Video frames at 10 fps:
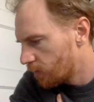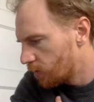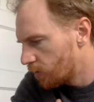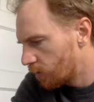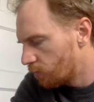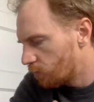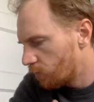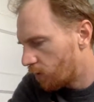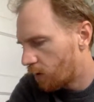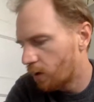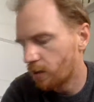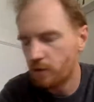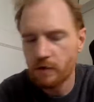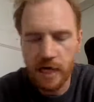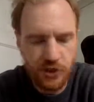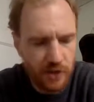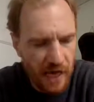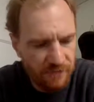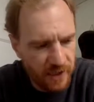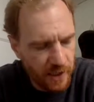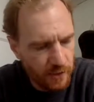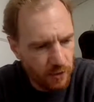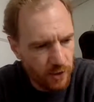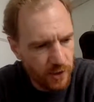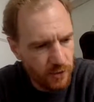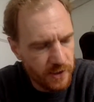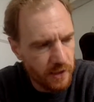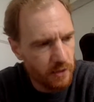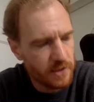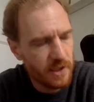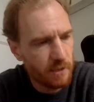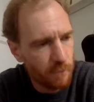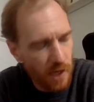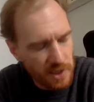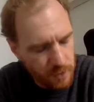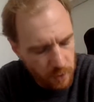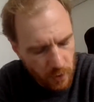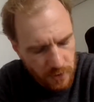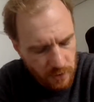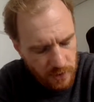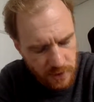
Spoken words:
you know are actually advocating the Green New Deal are saying Biden's proposal